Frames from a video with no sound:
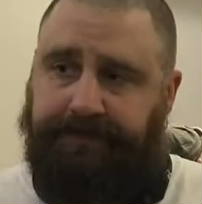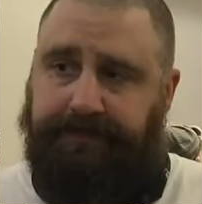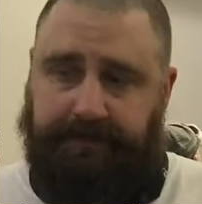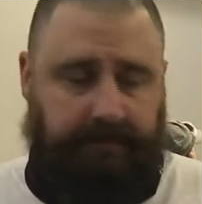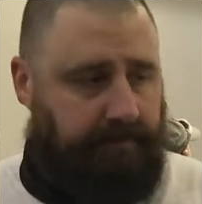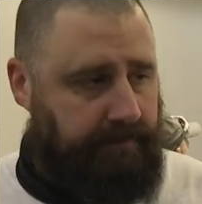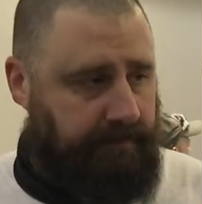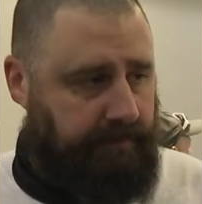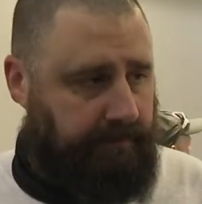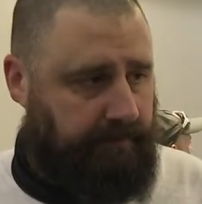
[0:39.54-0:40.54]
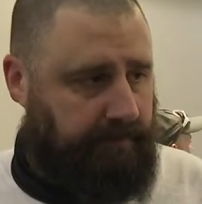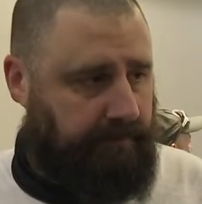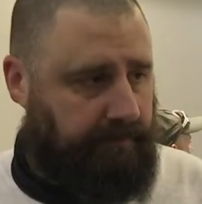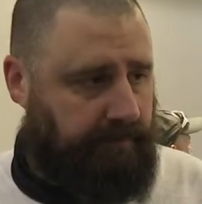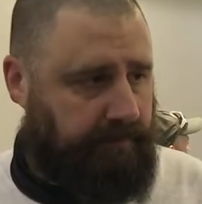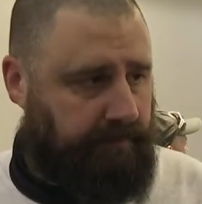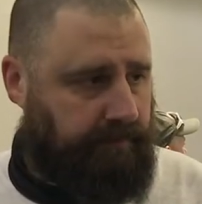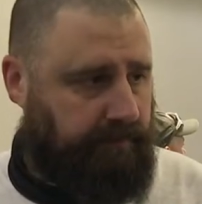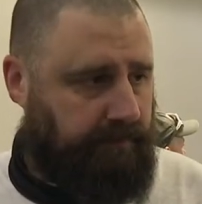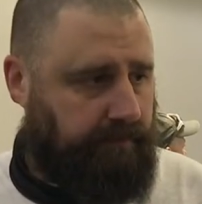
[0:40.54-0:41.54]

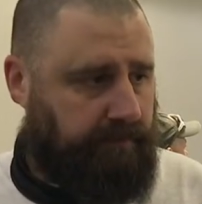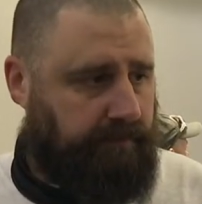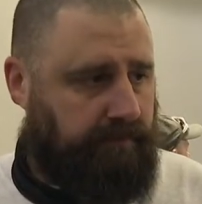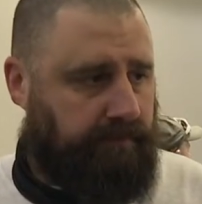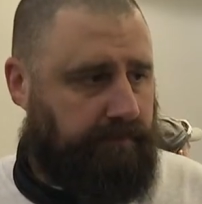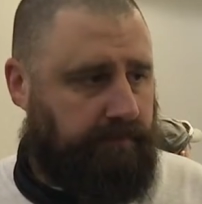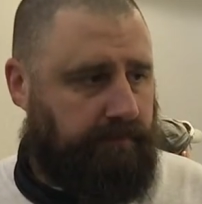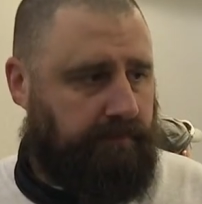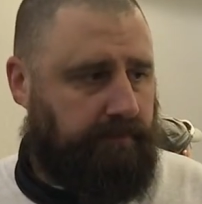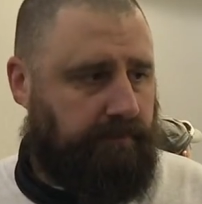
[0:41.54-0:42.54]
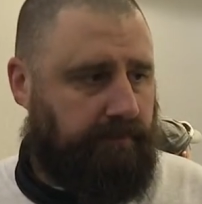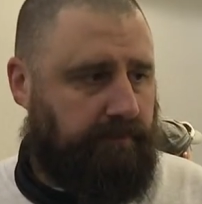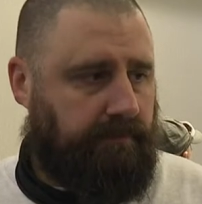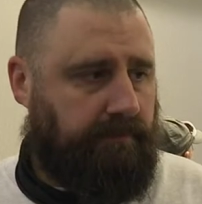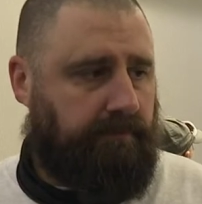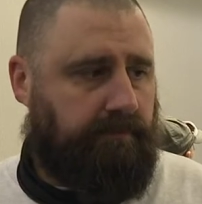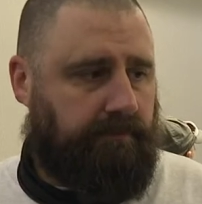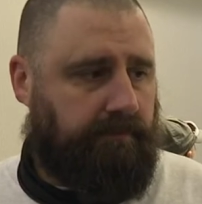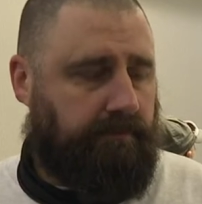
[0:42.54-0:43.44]
(silent)